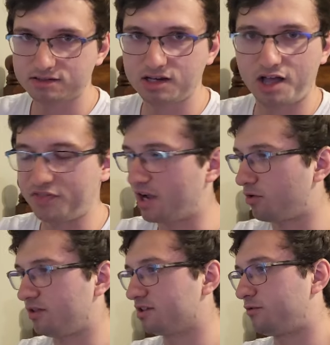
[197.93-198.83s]
Not that
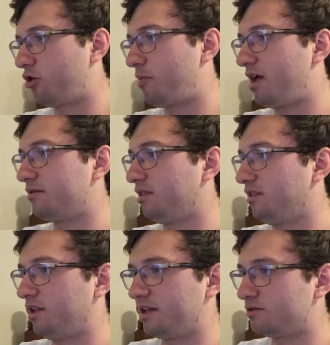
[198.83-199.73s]
great, this format.
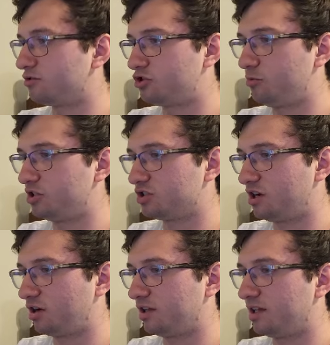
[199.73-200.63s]
Like, there's too many
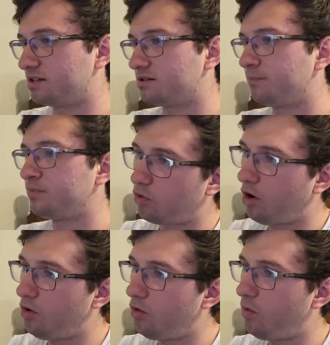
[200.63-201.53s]
generic links.
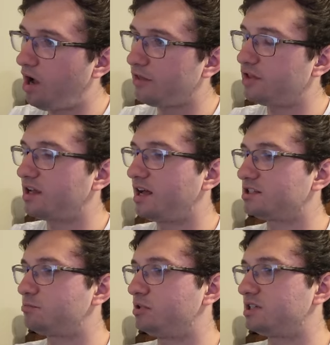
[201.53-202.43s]
Crow, I think,
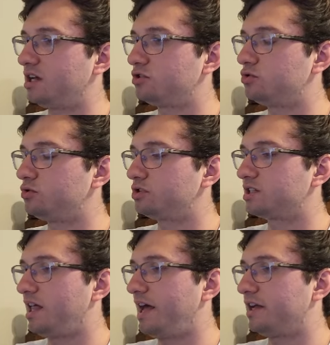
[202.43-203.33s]
has potential
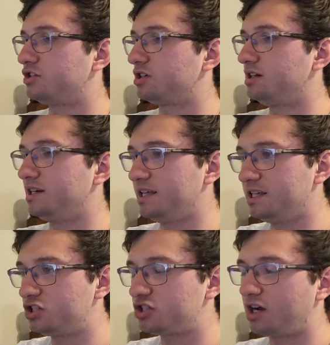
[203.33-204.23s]
/
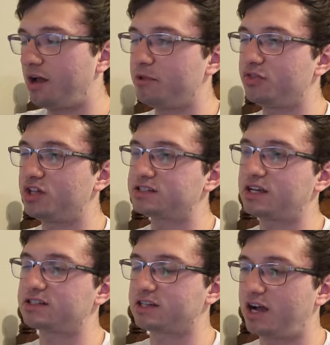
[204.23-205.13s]
niche. I mean, things
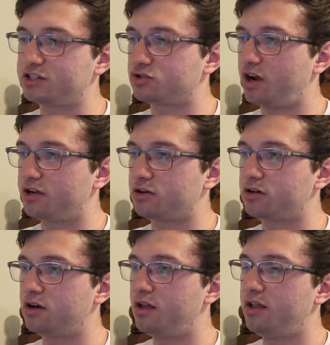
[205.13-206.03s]
like Sky
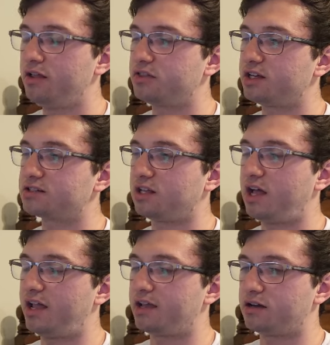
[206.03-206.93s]
Striker, things
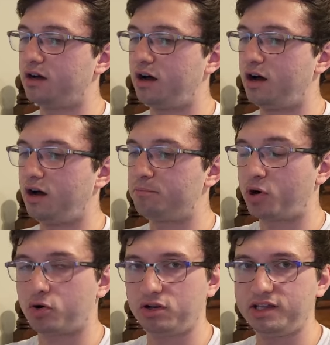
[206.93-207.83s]
like
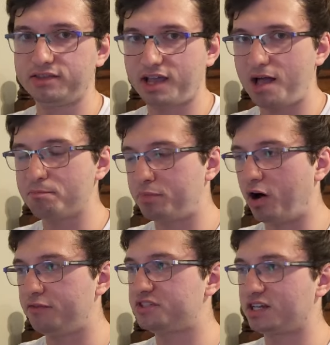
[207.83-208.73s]
Pearly, they got
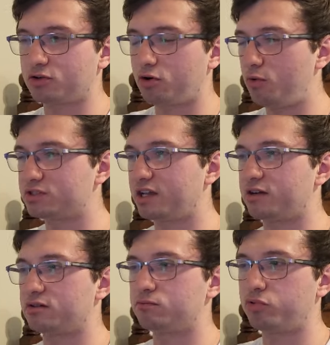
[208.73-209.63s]
buffs, and Crow is
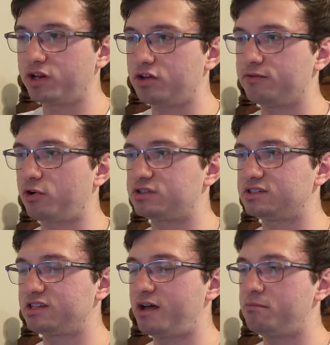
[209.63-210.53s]
like pretty good
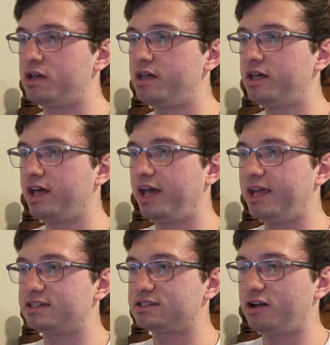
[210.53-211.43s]
versus them.
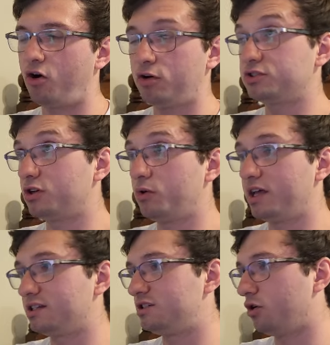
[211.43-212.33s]
It also
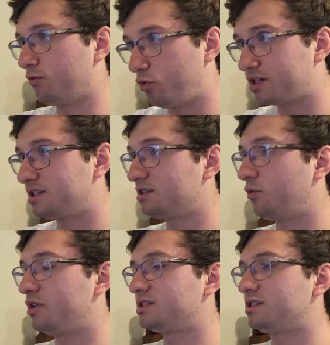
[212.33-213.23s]
hits, you know, Voiceless
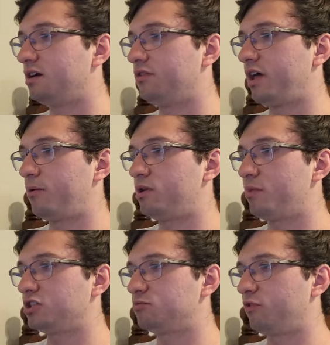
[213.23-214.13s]
Voice that we
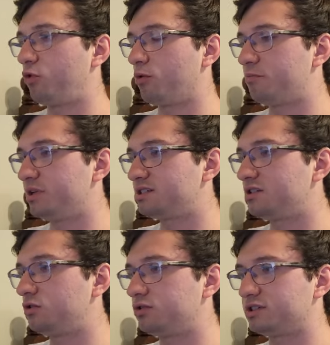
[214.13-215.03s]
mentioned before with
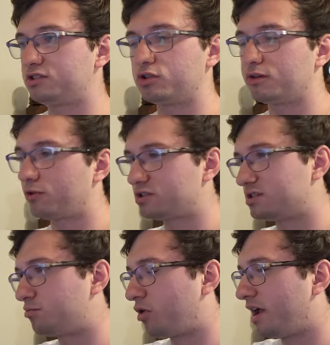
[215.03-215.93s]
Bestials. It's still good
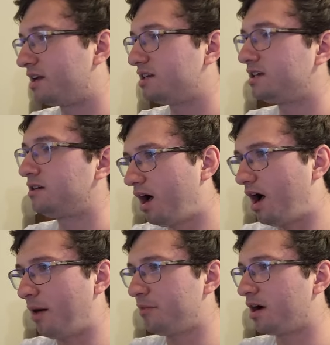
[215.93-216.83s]
versus Branded.
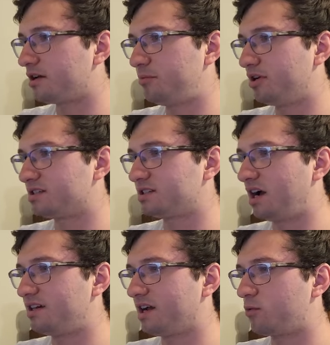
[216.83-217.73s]
I'm not gonna put it
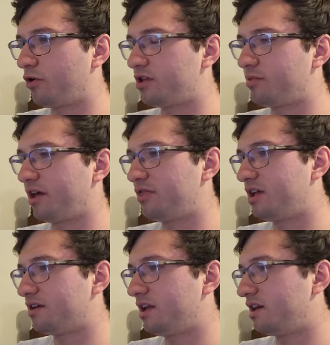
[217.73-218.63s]
side deck worthy, but I
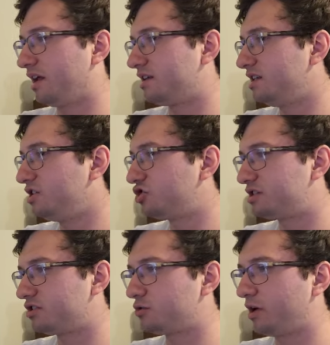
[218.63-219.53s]
think in like niche
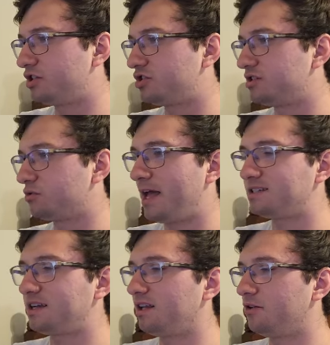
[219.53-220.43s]
situations, it's
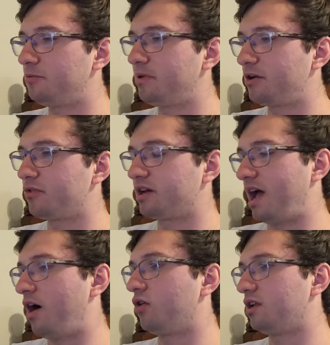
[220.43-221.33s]
like a little better than
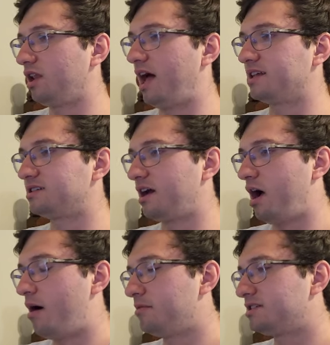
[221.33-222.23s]
Outclass, and
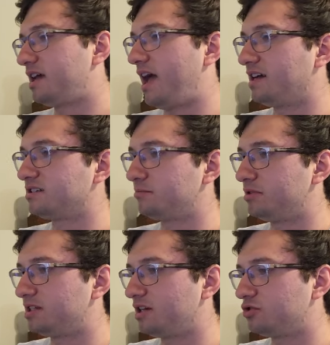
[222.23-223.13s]
I'm gonna say it has some
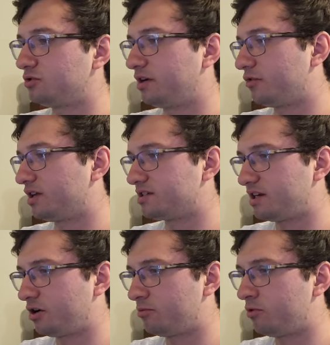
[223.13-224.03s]
potential. I don't think it's
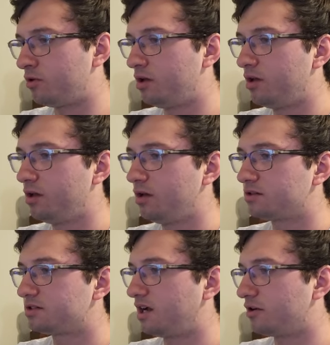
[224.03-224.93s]
terrible.
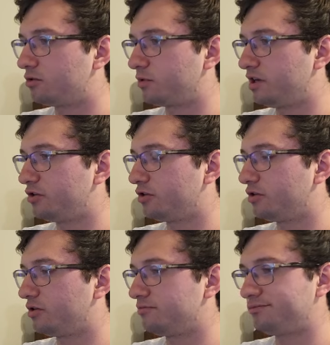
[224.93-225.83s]
Cycle
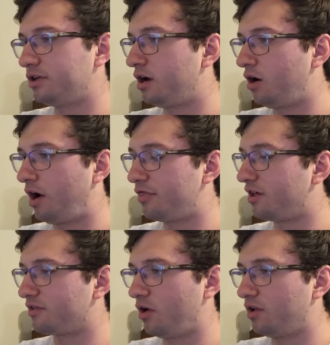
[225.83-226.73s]
Reader, no, I
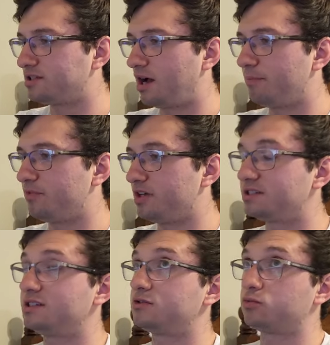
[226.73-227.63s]
think the only time
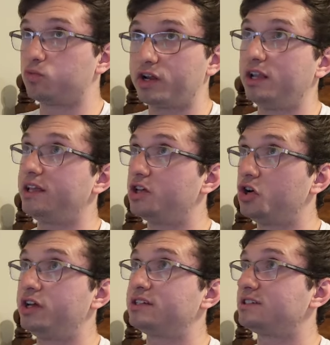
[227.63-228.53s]
this is really
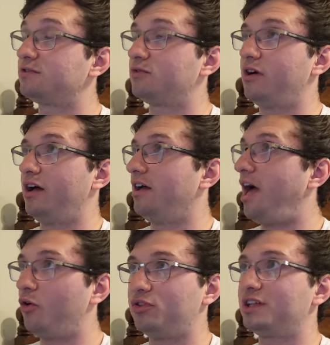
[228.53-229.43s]
good is if
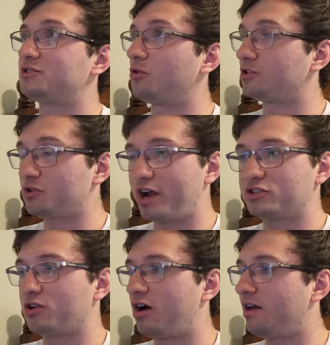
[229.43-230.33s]
Eldritch or
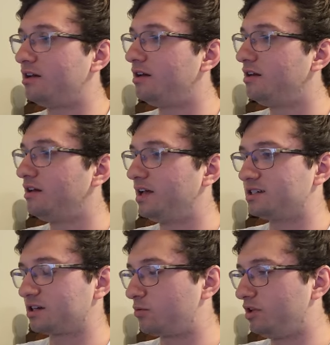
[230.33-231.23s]
Drytron
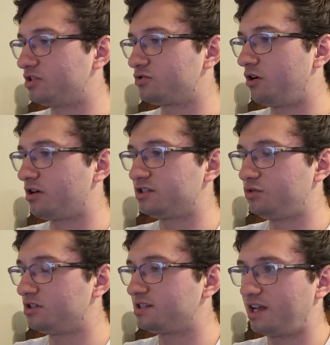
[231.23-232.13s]
is like really strong, because
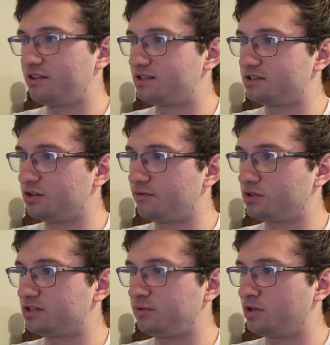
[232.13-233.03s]
you could say this is good
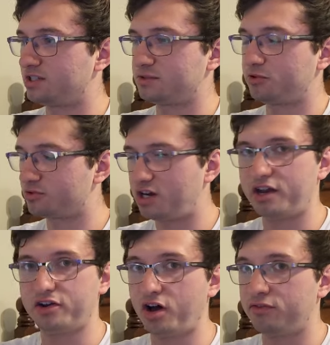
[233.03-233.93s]
versus Voiceless, but there's
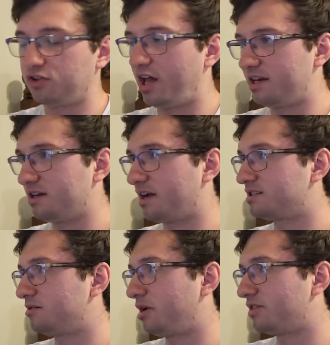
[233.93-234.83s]
not enough light
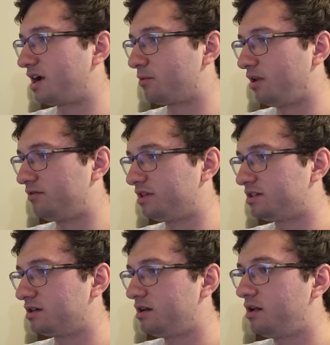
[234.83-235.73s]
decks to make that relevant.